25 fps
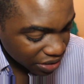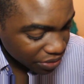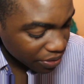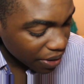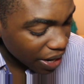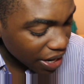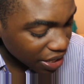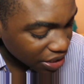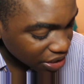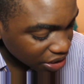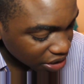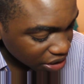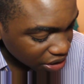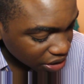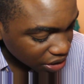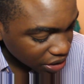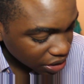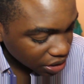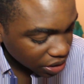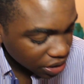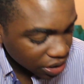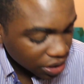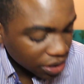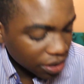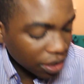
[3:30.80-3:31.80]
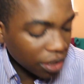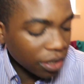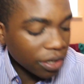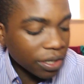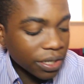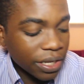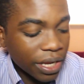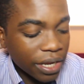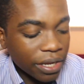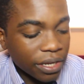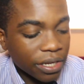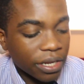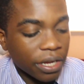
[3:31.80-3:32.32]
the questions.
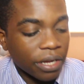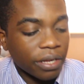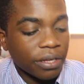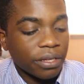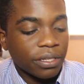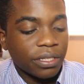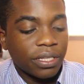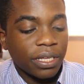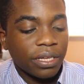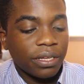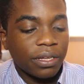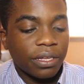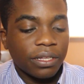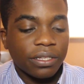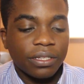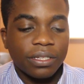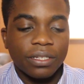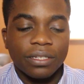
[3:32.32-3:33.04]
Oh, there you go. That,